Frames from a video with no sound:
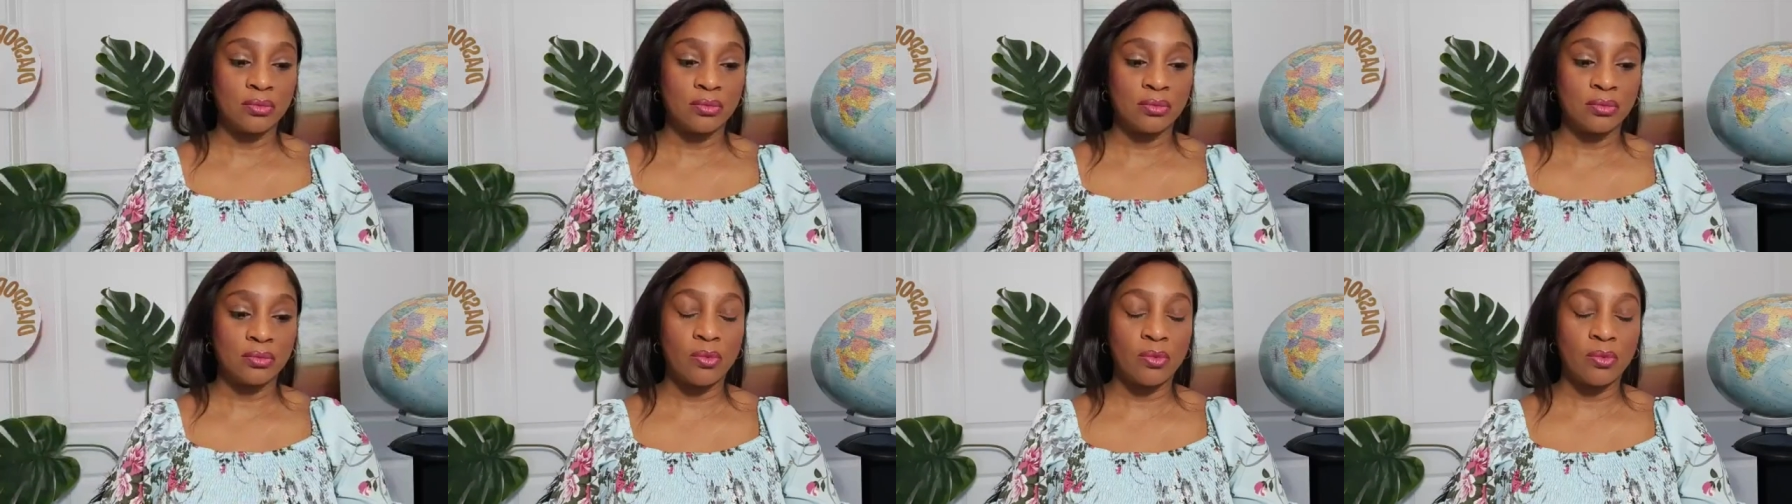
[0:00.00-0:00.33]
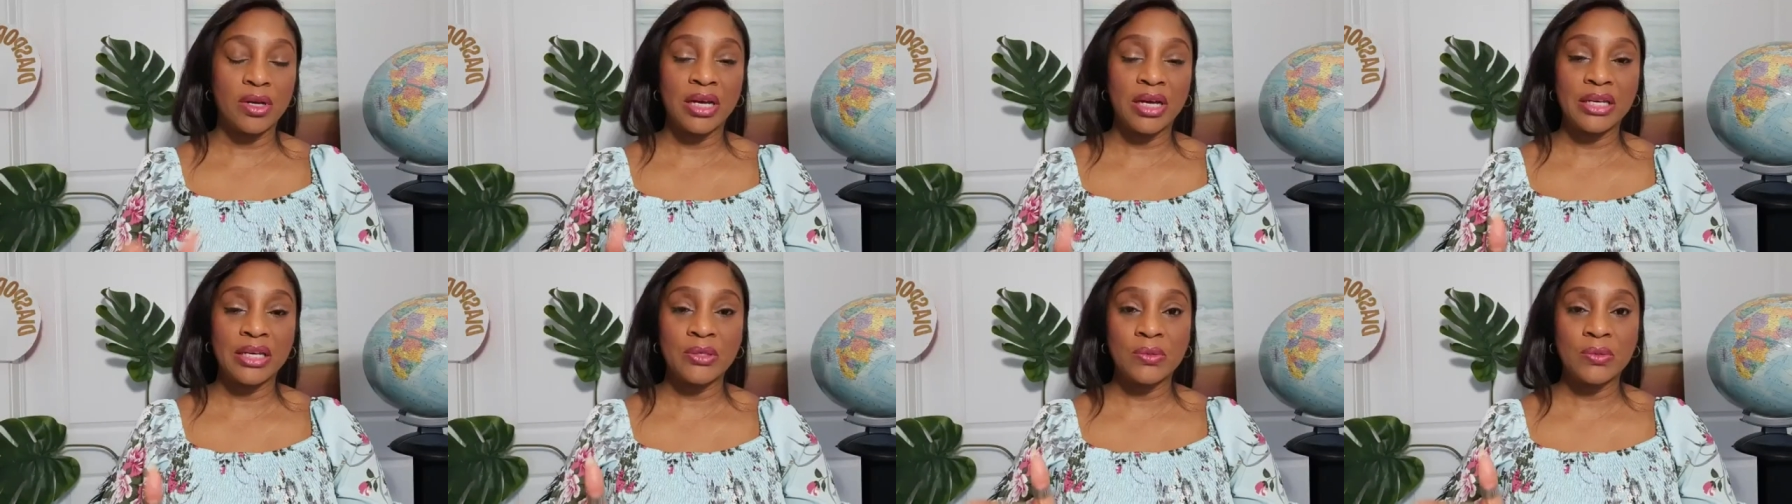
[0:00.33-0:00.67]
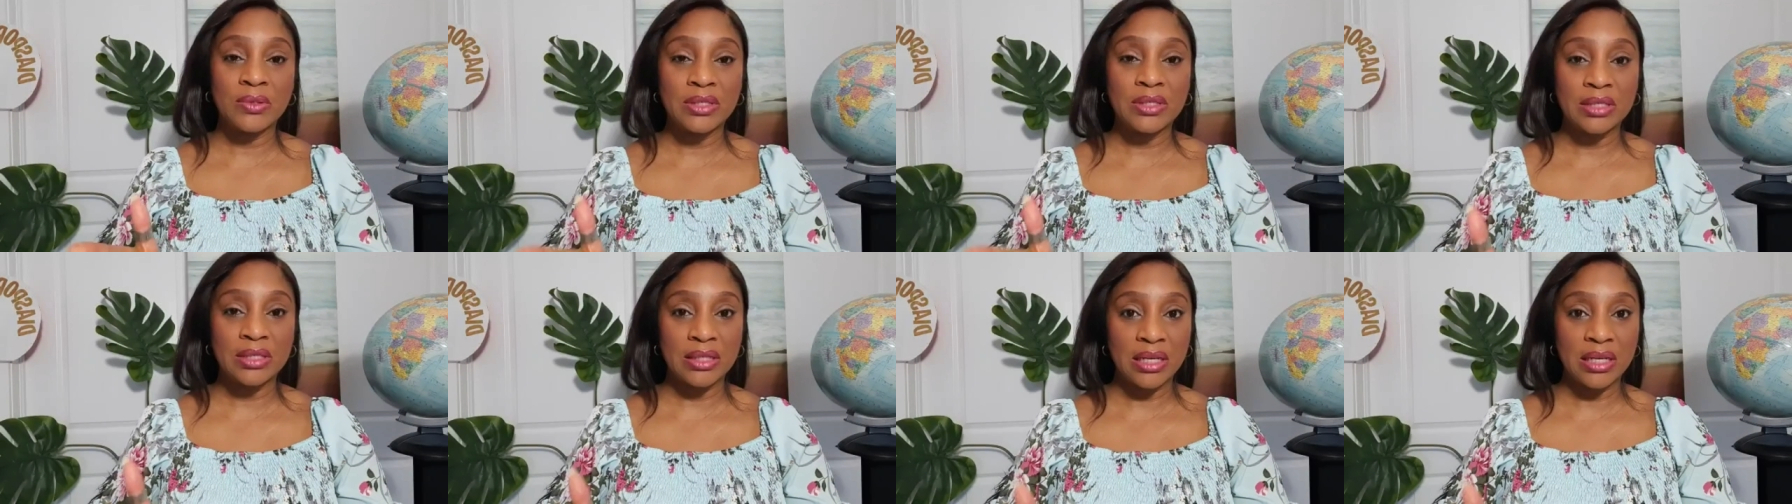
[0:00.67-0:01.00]
what are you
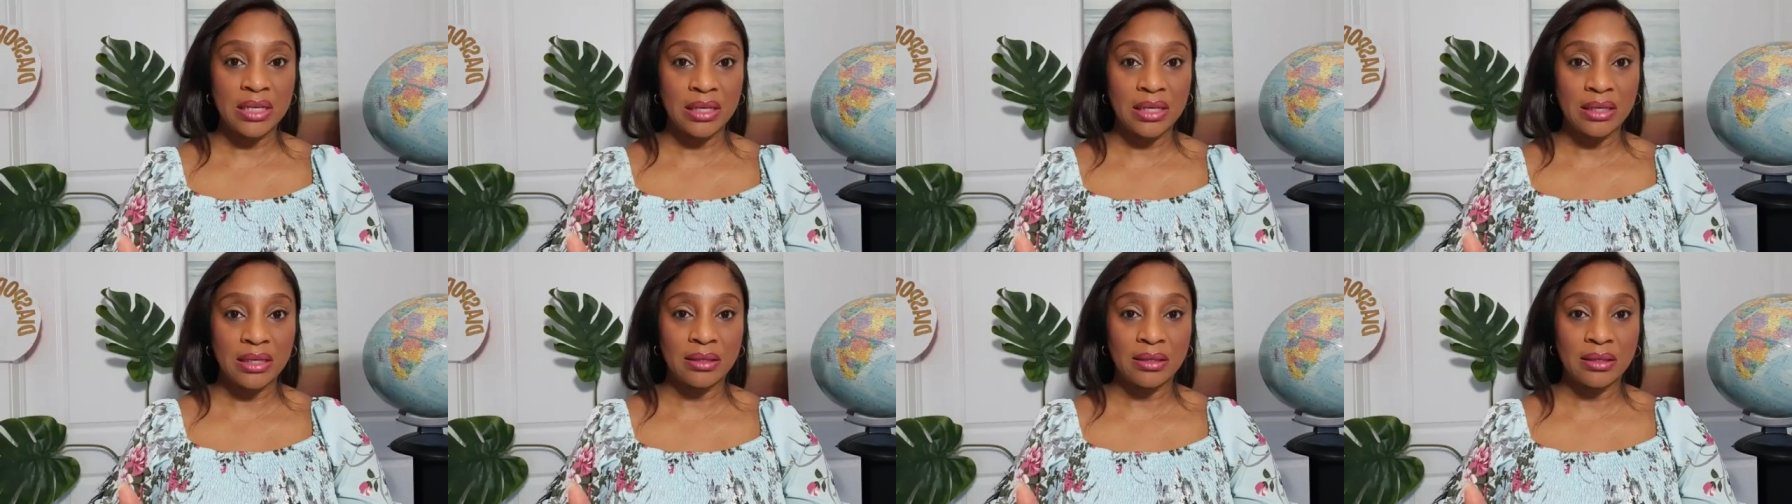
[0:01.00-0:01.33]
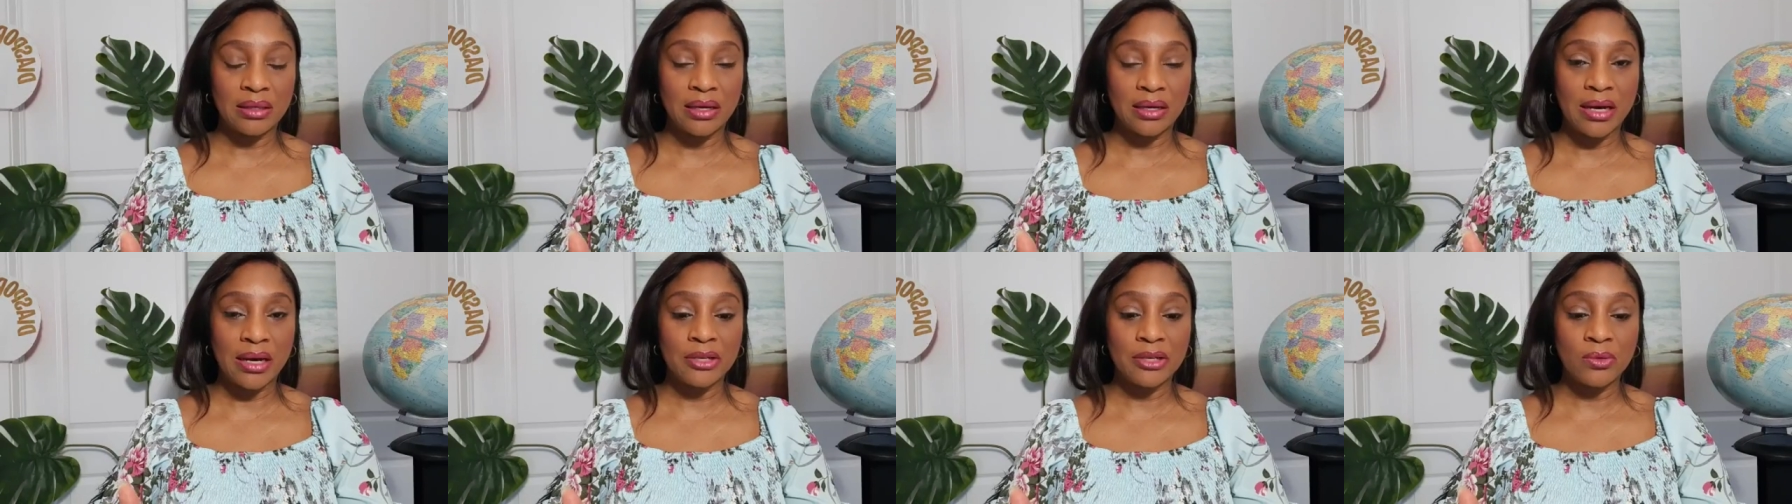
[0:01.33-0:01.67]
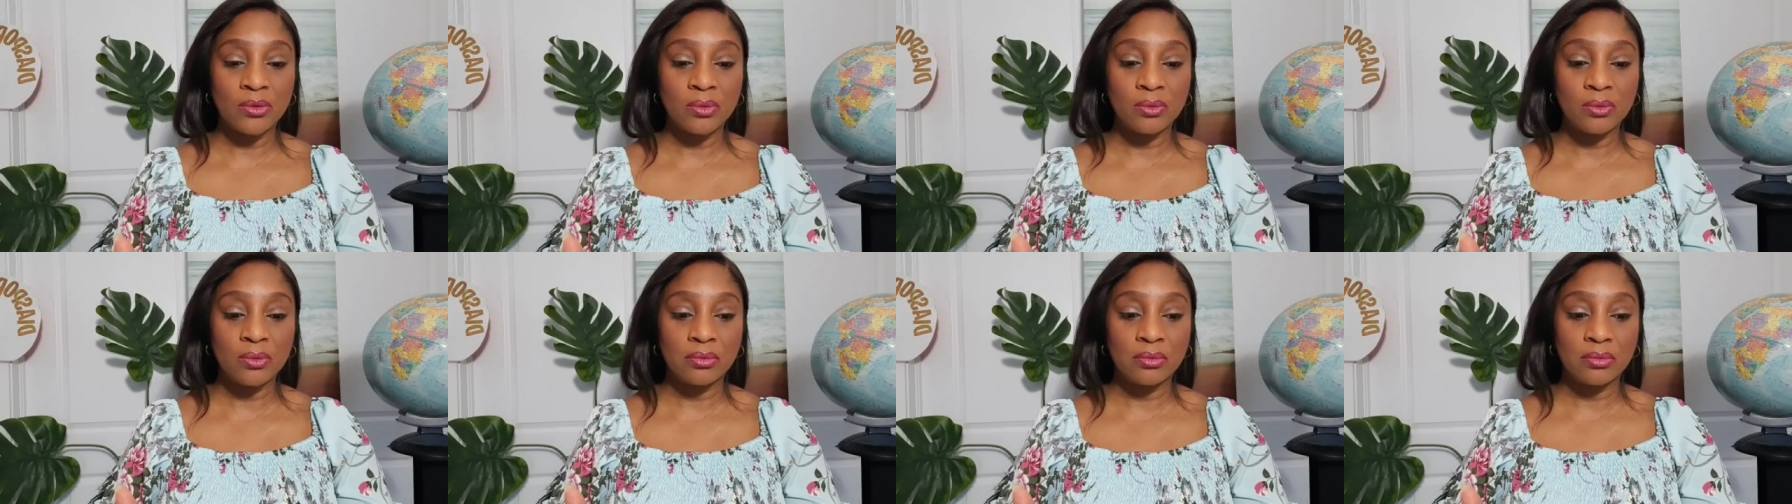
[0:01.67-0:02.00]
saying? Are
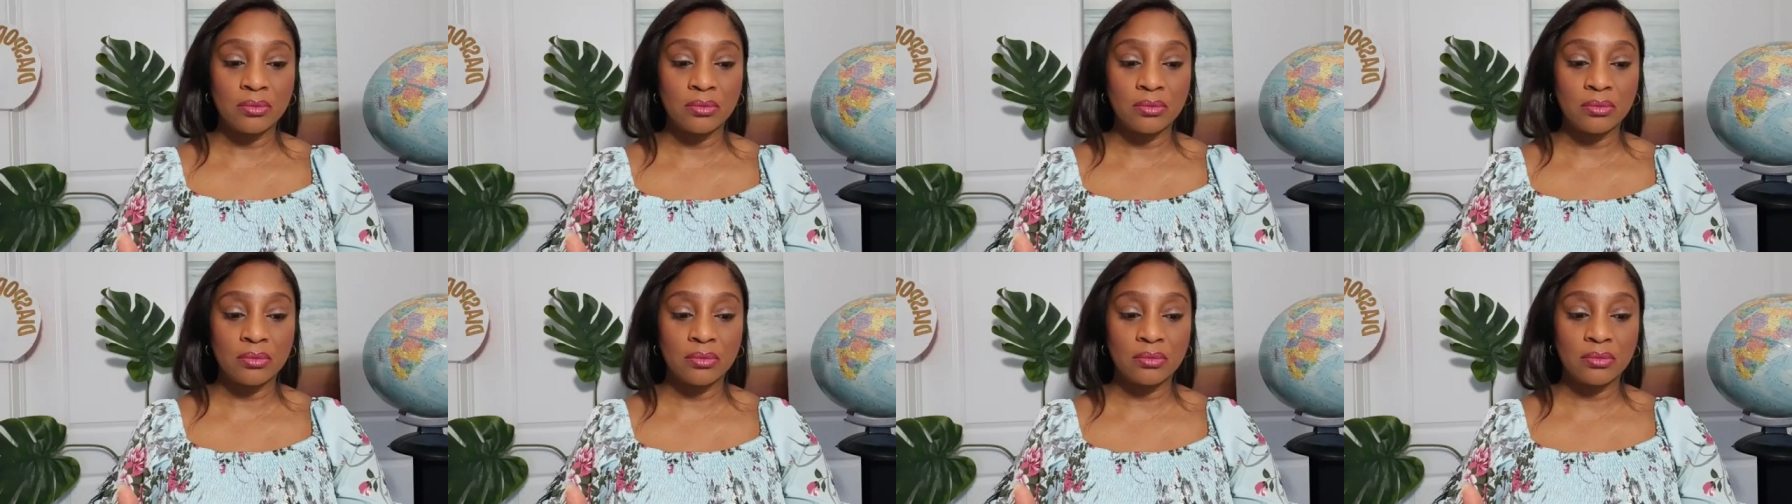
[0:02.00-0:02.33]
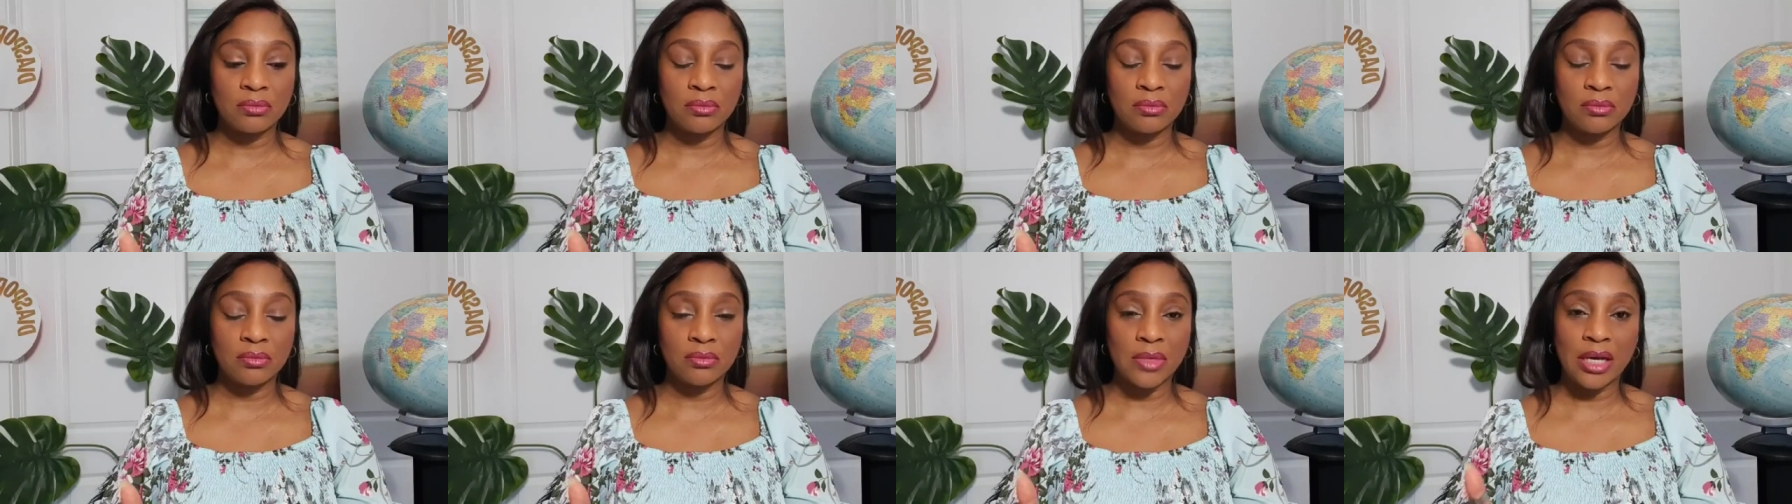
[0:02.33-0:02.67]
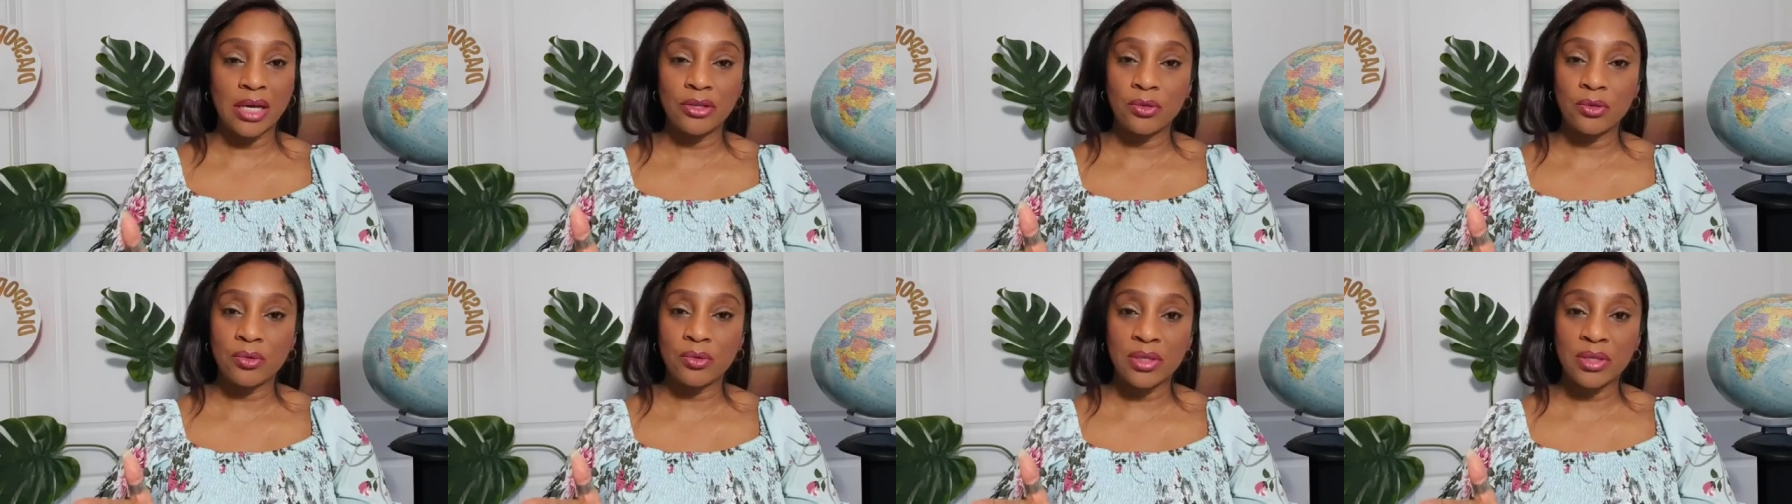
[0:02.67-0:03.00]
you
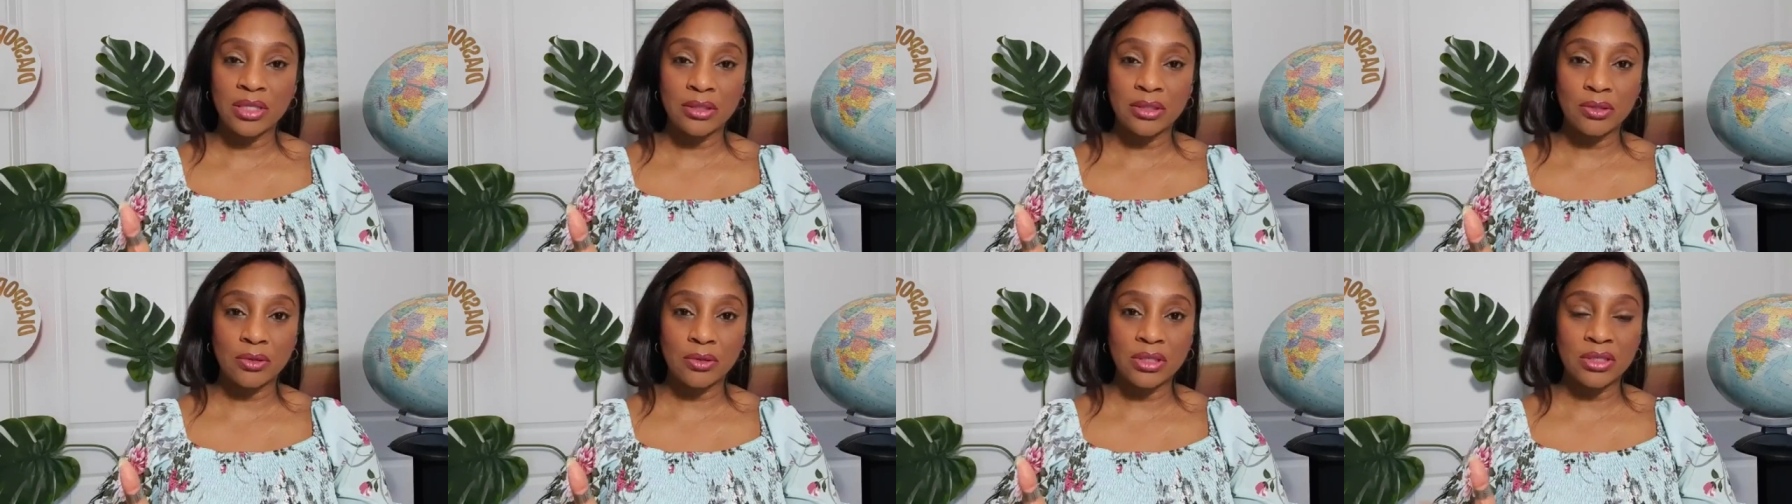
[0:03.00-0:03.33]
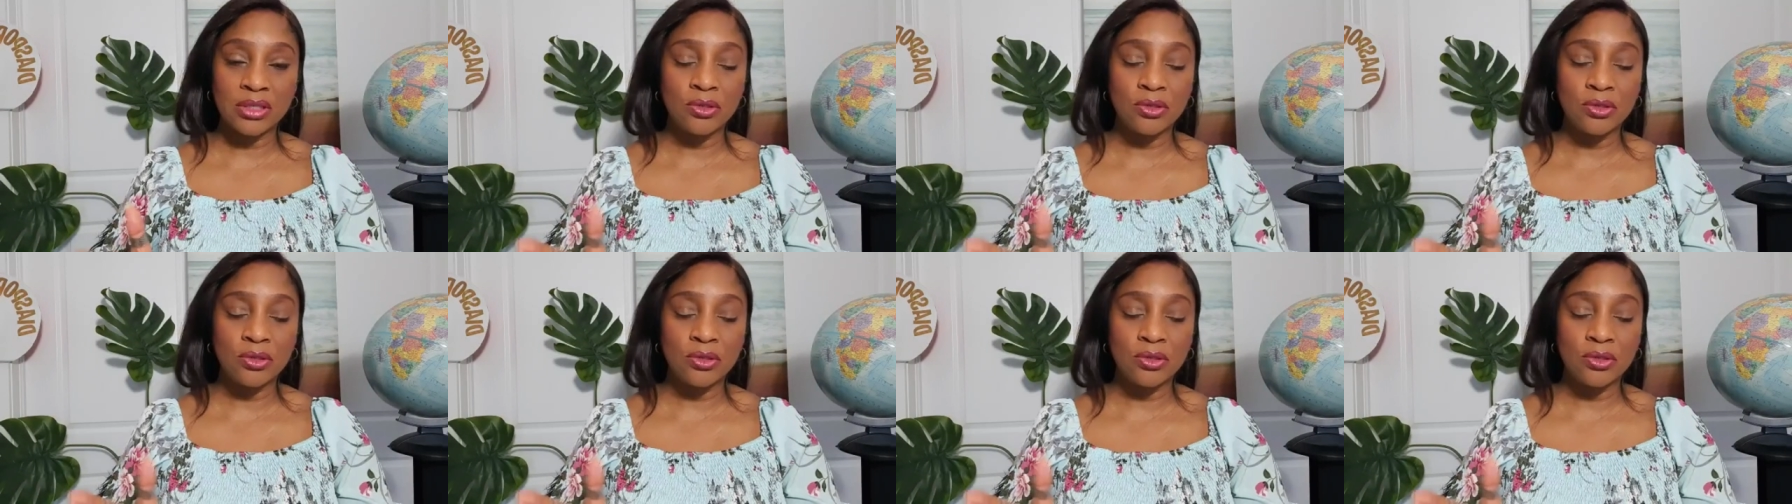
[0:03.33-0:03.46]
insulting?